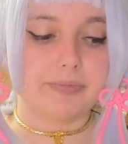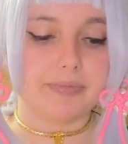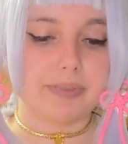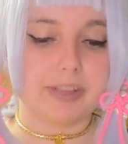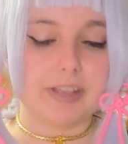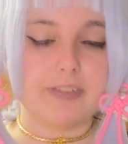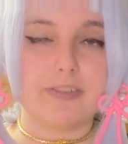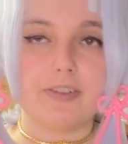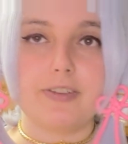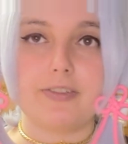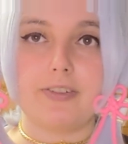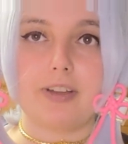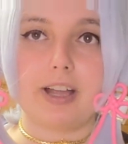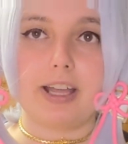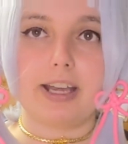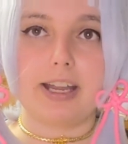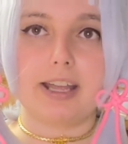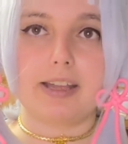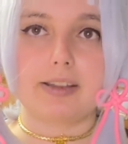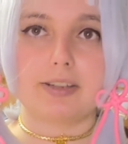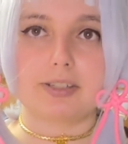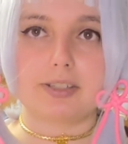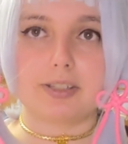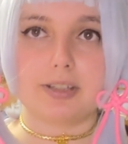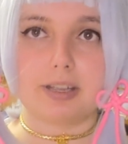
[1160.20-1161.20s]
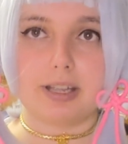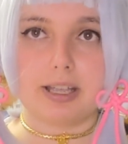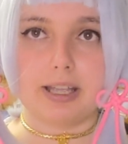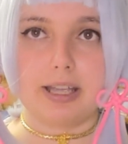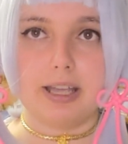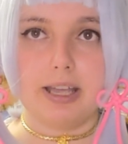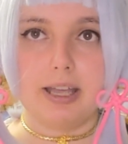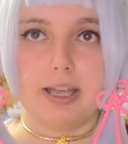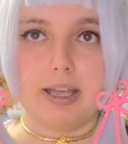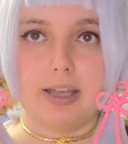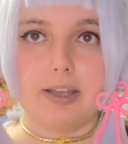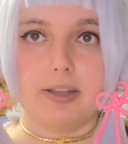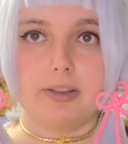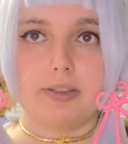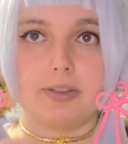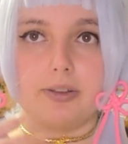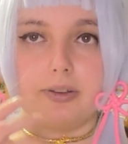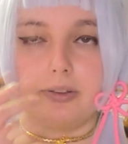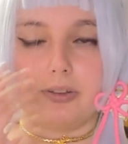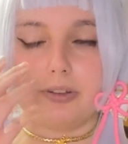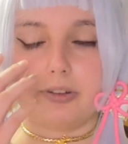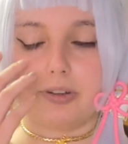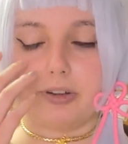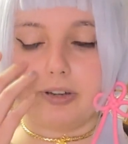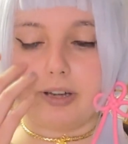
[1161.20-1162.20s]
They fit fine, actually.
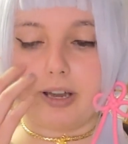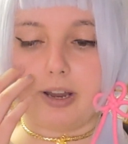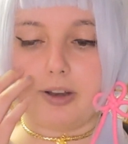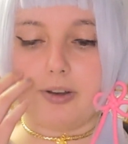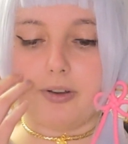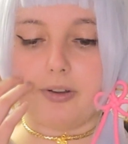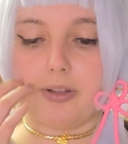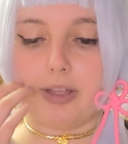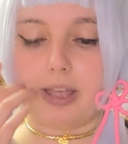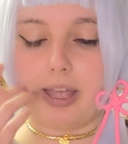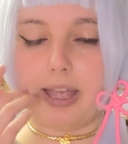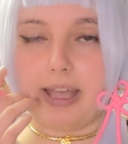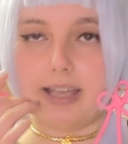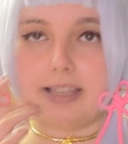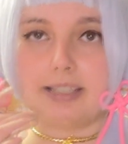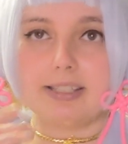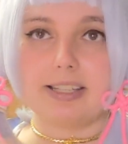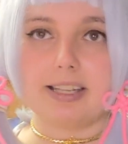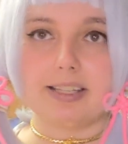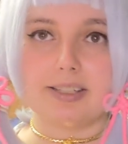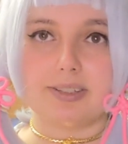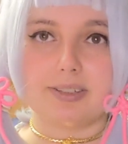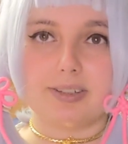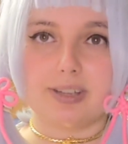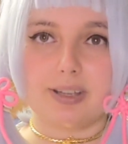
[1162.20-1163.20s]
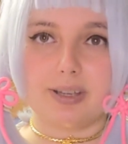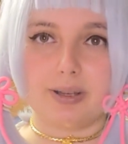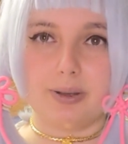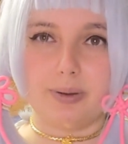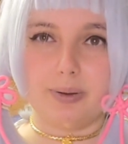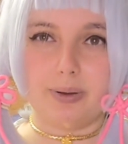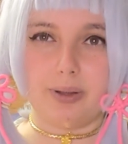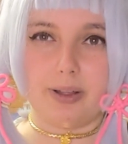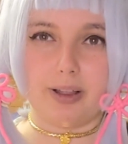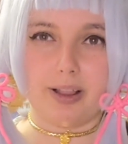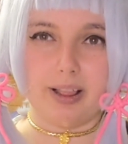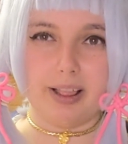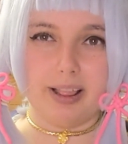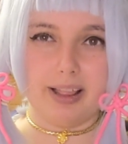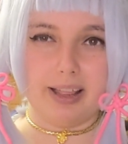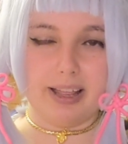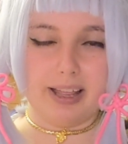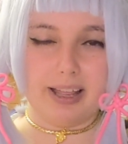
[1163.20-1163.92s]
Those turned out okay, so that's really cool.